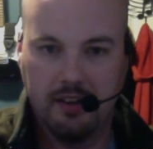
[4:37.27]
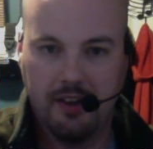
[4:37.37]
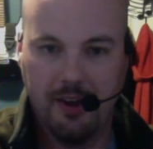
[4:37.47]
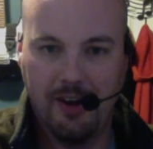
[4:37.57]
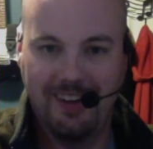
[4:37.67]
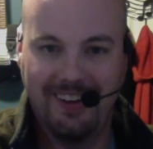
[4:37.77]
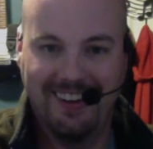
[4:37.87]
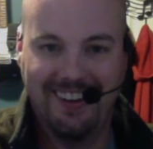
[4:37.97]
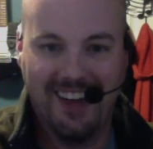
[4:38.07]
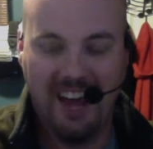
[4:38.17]

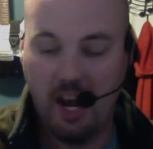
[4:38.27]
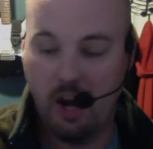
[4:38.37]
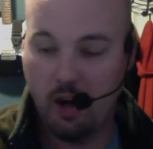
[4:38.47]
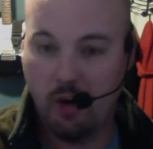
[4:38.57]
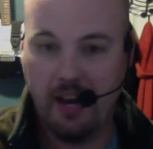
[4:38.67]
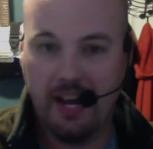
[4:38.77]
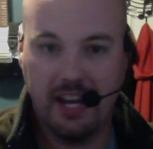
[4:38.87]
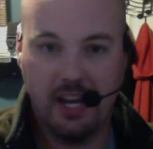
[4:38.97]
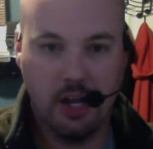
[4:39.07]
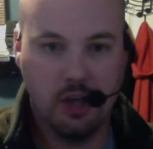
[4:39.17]
And I'll go
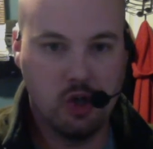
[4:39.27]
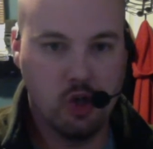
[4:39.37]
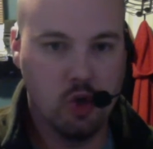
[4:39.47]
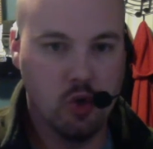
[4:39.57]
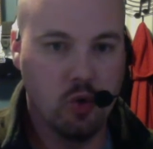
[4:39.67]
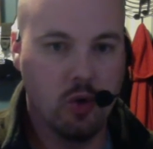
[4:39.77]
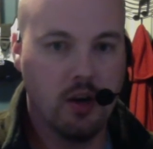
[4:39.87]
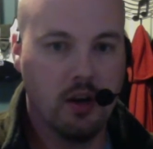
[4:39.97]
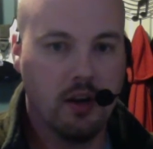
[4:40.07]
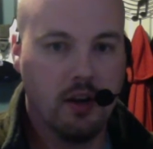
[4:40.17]
ahead and do
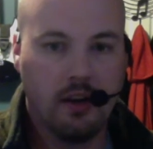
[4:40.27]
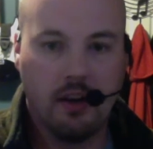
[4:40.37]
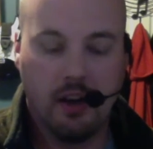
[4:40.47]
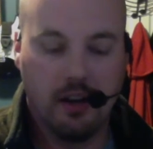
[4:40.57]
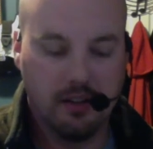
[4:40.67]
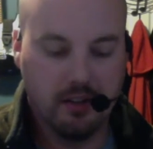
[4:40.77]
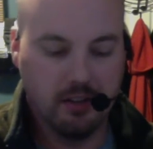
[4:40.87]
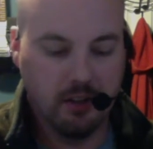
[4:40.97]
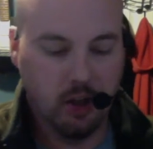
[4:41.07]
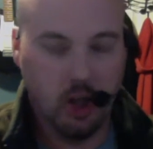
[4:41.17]
a
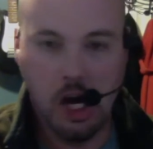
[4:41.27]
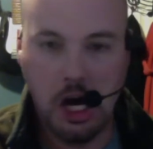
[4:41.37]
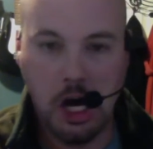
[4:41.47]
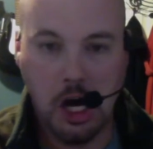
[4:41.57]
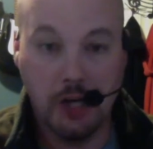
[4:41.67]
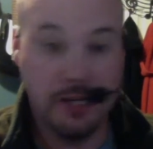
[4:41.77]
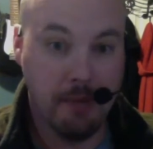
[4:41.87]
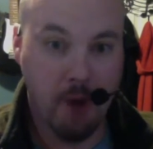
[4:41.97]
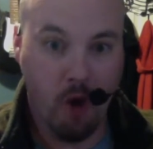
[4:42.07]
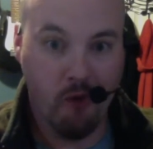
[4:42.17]
little
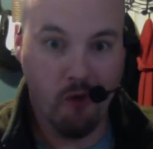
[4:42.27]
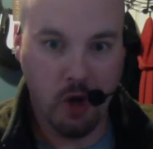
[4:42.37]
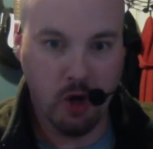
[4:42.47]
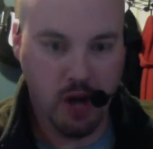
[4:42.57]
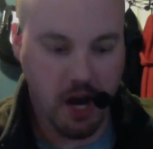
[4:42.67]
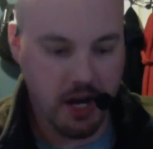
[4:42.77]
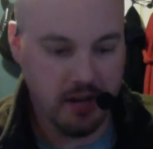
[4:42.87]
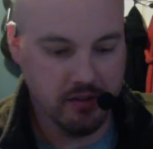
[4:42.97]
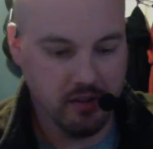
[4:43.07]
demo for you guys.